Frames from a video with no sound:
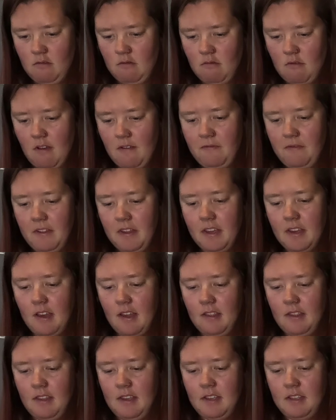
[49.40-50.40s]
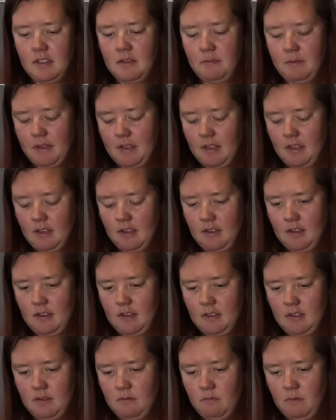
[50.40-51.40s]
roughly cut this
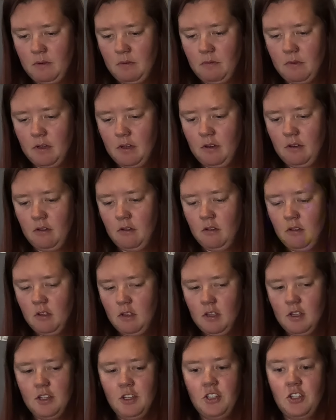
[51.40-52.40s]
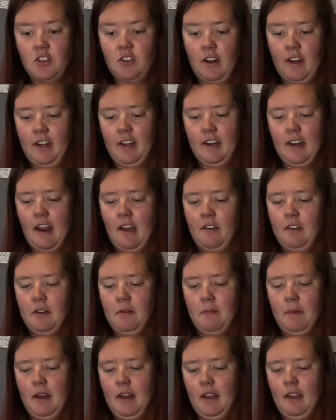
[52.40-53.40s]
because we will straighten it out in a
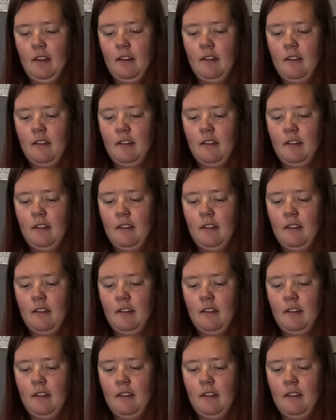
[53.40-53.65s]
minute.